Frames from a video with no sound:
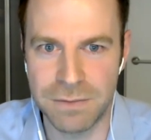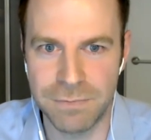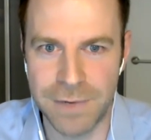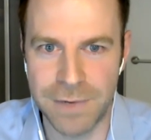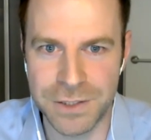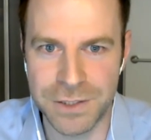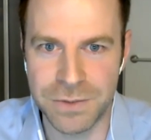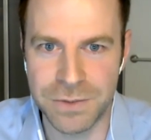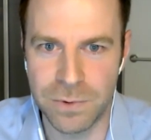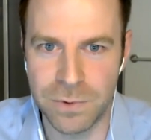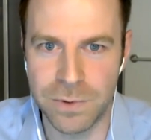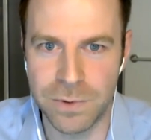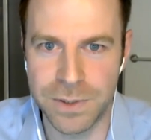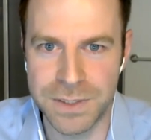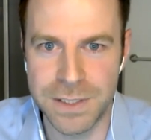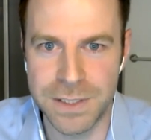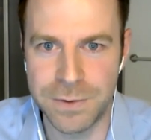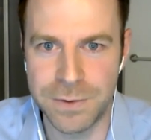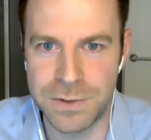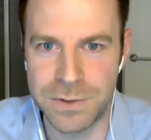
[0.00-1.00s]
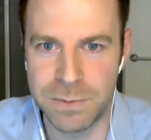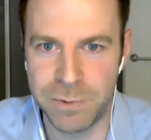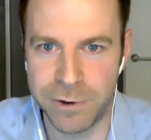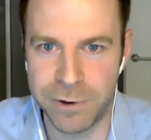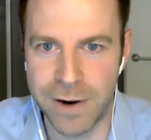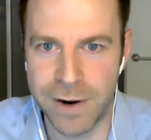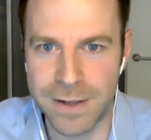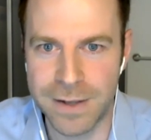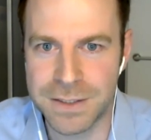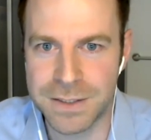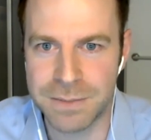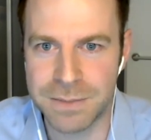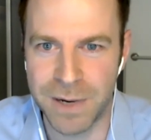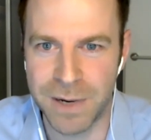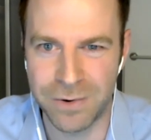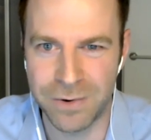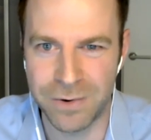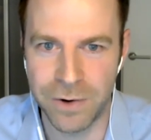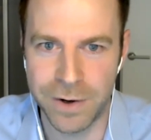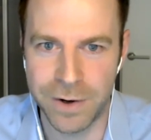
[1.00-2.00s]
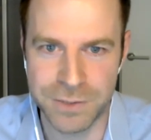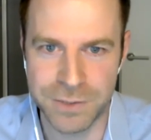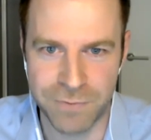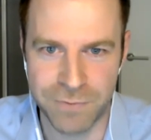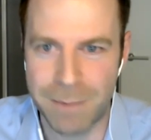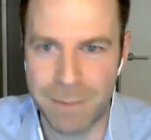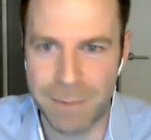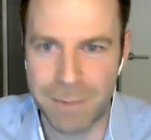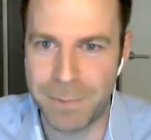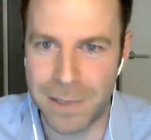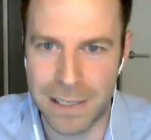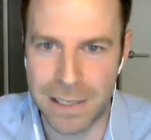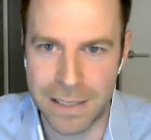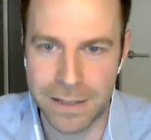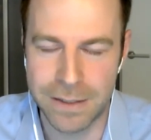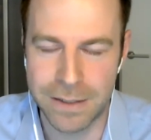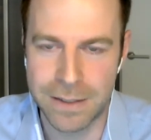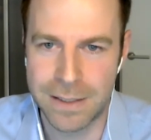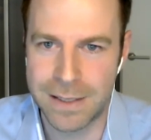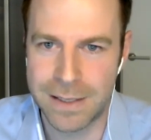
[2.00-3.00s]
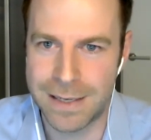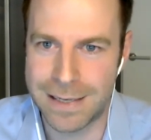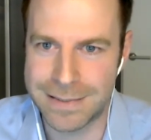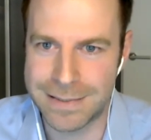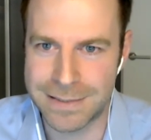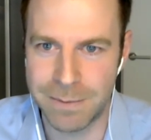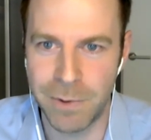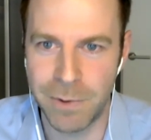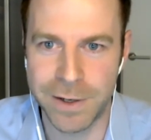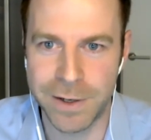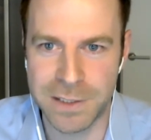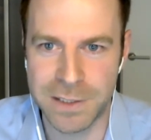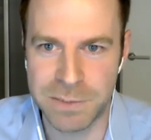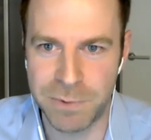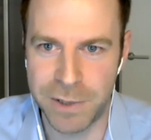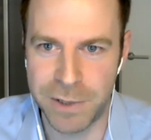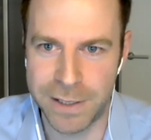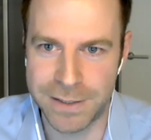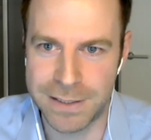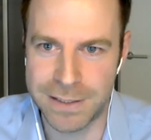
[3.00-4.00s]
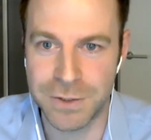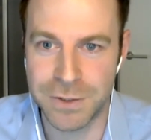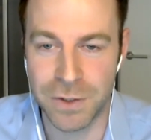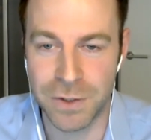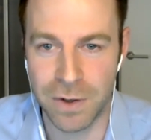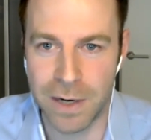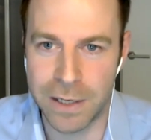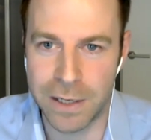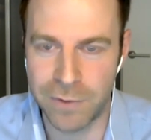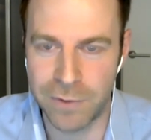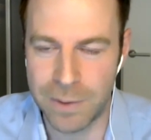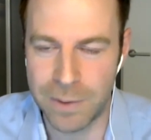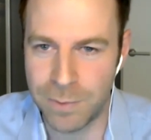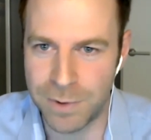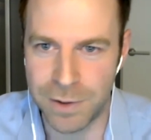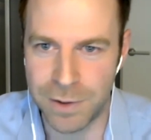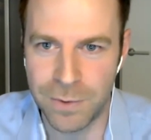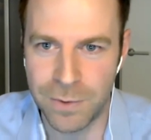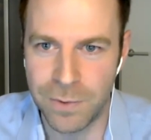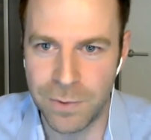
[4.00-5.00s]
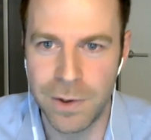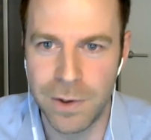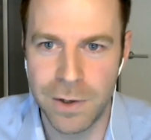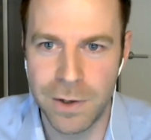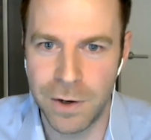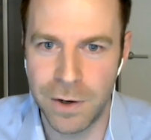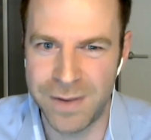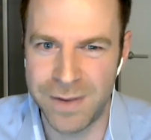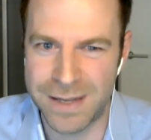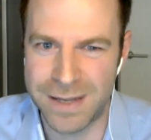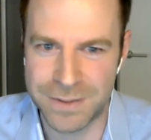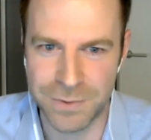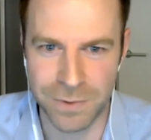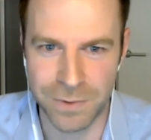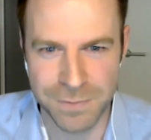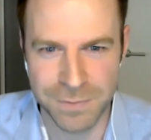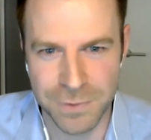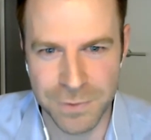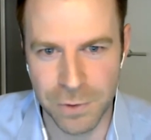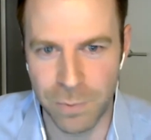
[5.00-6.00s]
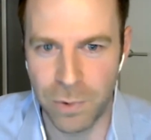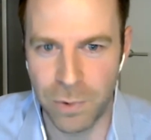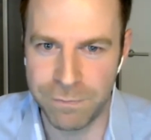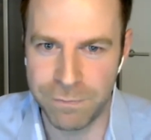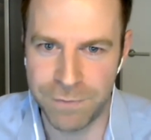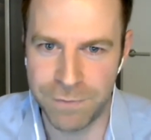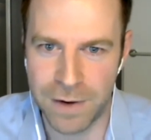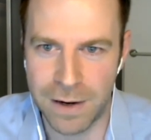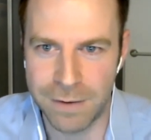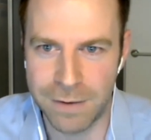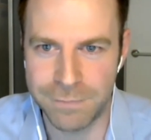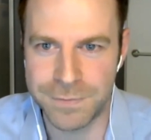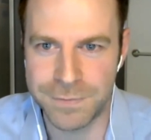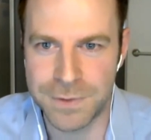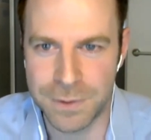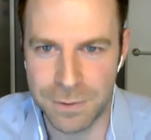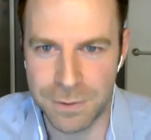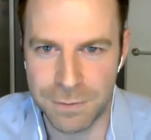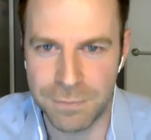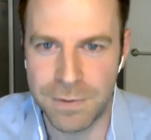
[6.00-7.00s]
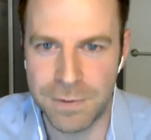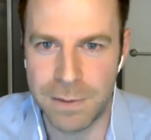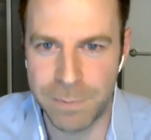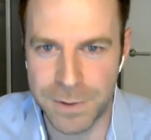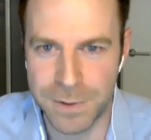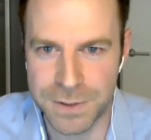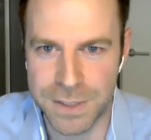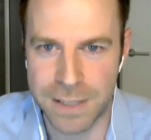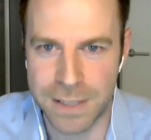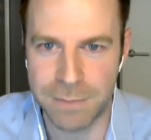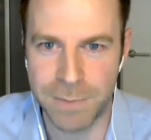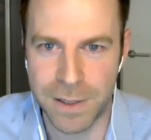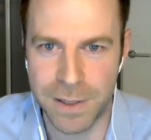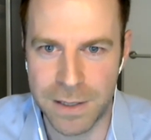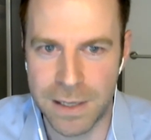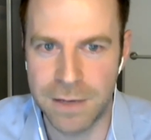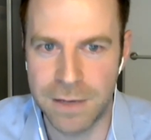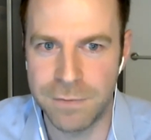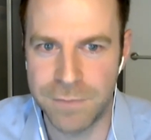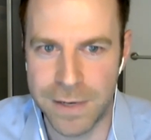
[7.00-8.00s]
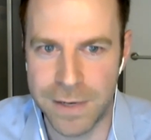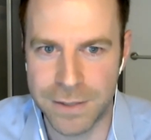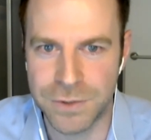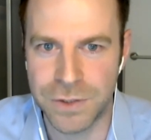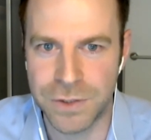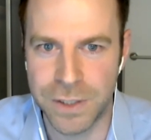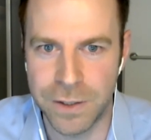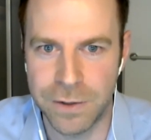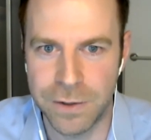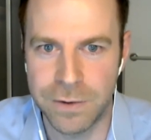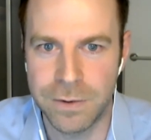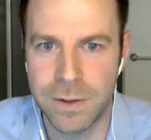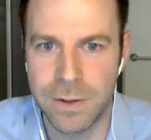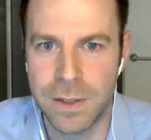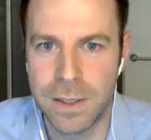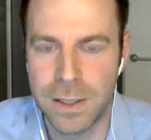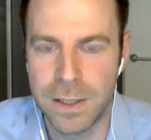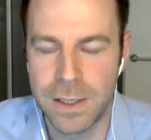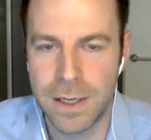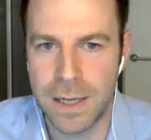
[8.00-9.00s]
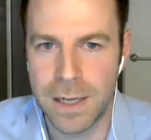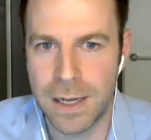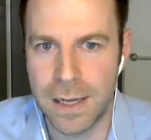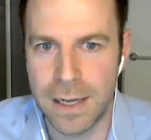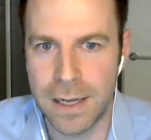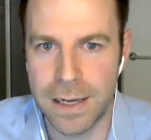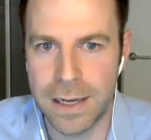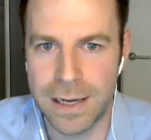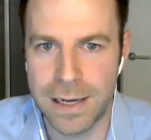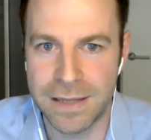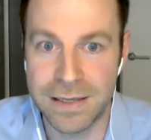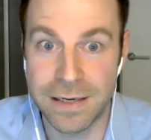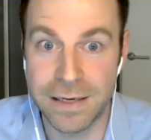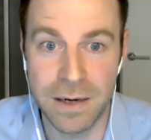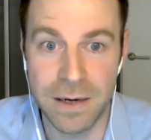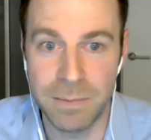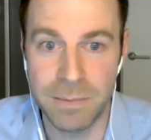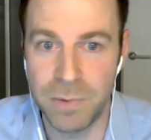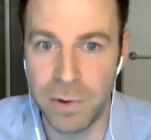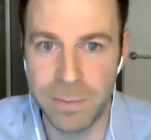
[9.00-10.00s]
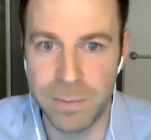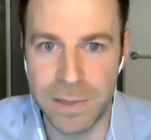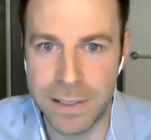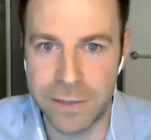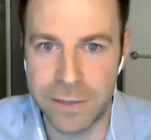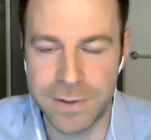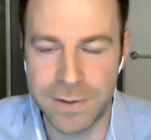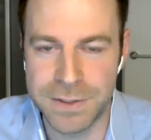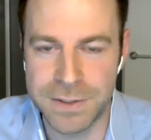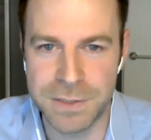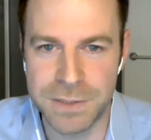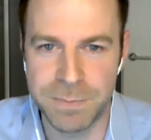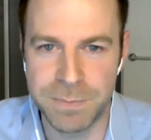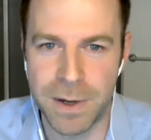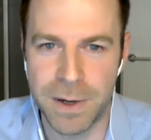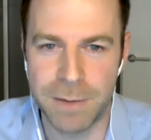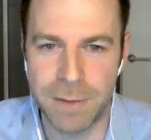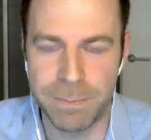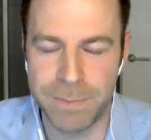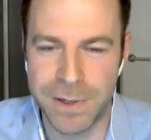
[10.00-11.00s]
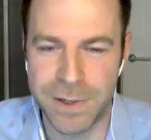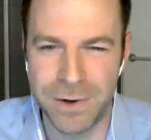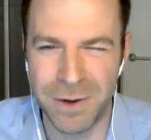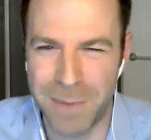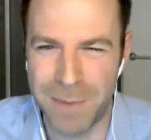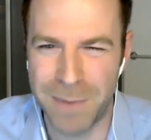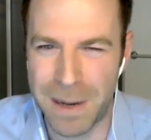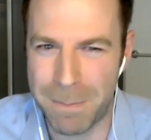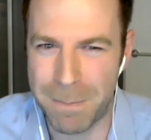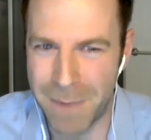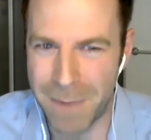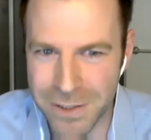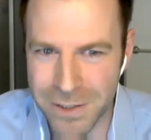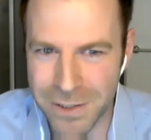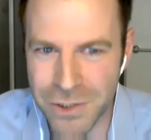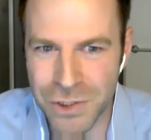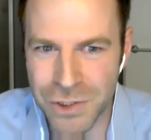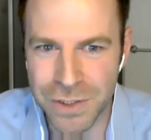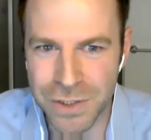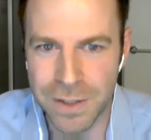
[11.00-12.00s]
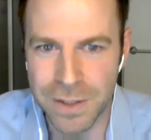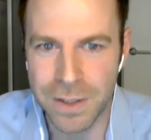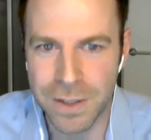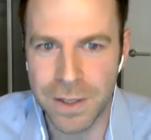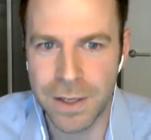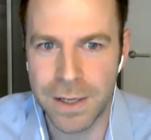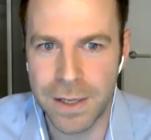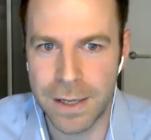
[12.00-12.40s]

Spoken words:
disinflation will continue to progress, but not as rapidly as the market's predicting. So I agree with you on that sort of 2.5 to 3% by the end of next year. I think unemployment increases, but not by much.